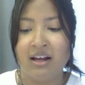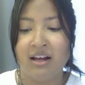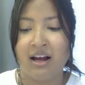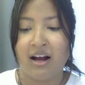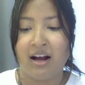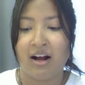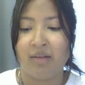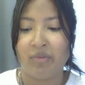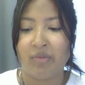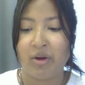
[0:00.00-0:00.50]

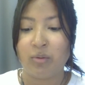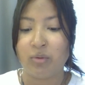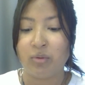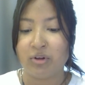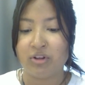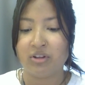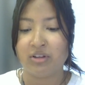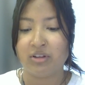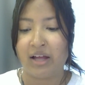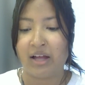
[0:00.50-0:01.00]
I
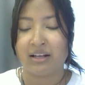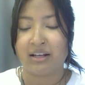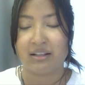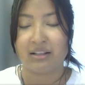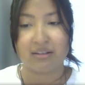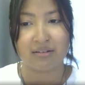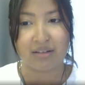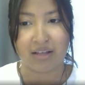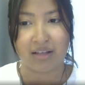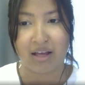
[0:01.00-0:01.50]
will add a
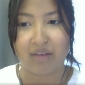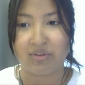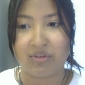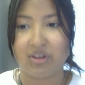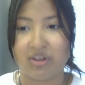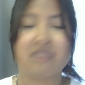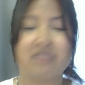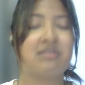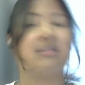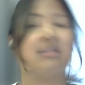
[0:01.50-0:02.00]
little
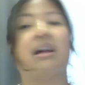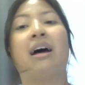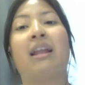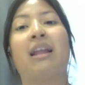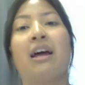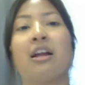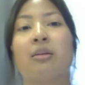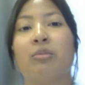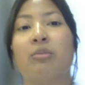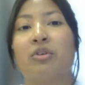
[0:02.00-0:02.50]
caveat to that.
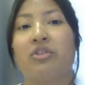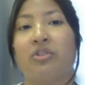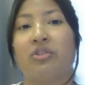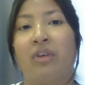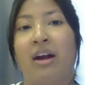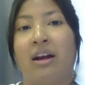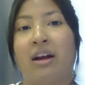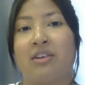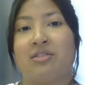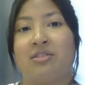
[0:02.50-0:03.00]
Edibles are
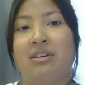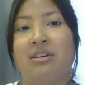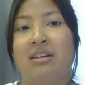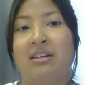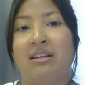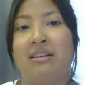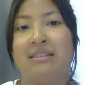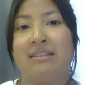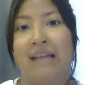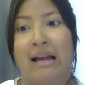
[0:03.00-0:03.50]

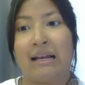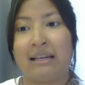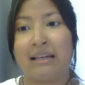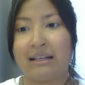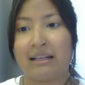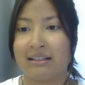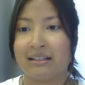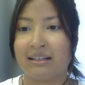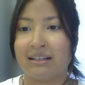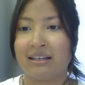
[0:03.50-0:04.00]
actually
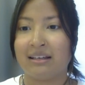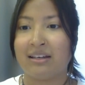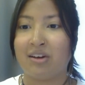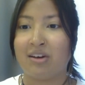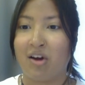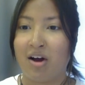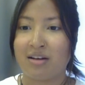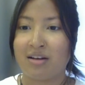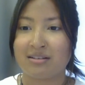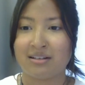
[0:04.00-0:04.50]
technically
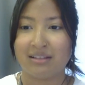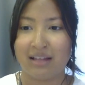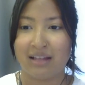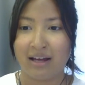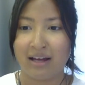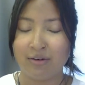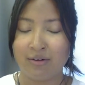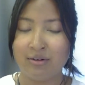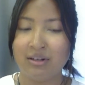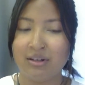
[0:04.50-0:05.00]
not
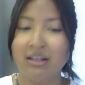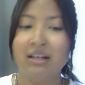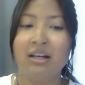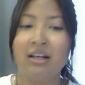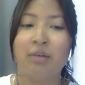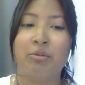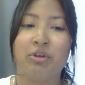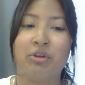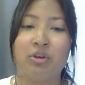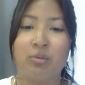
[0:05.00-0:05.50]
allowed,
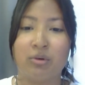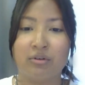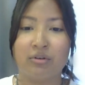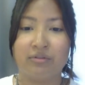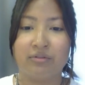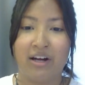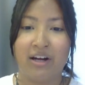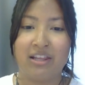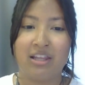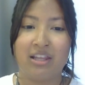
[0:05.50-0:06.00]
but you will
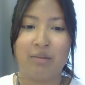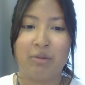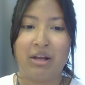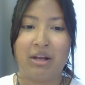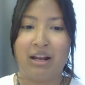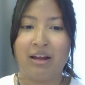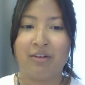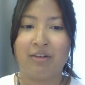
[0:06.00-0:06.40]
find them at